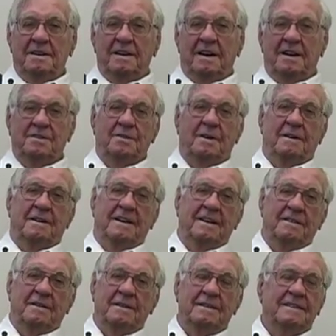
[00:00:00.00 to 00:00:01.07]
I said, "All
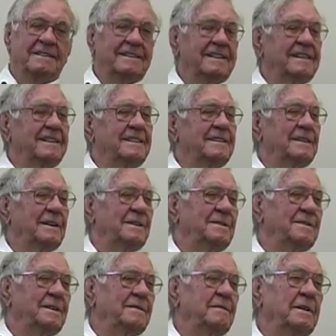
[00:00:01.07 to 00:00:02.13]
right." He
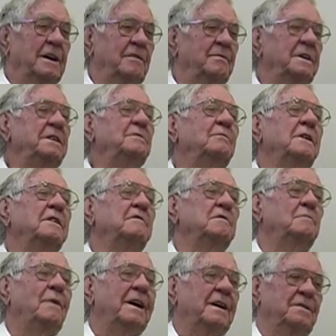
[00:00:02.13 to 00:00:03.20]
said, "If either one of us
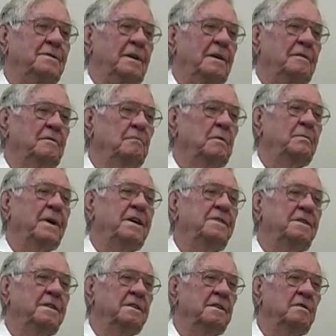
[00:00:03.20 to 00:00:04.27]
backs out, we'll pay
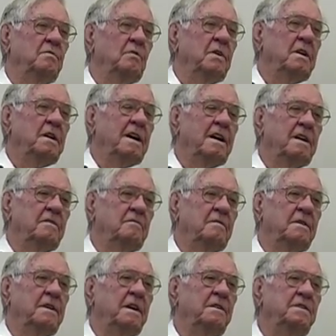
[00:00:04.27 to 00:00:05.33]
the other $20. Well,
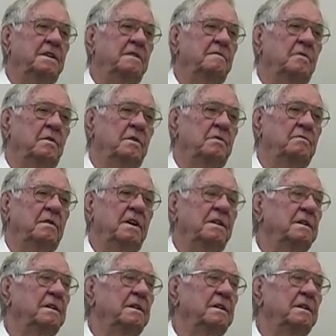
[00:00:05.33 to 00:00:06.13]
1943,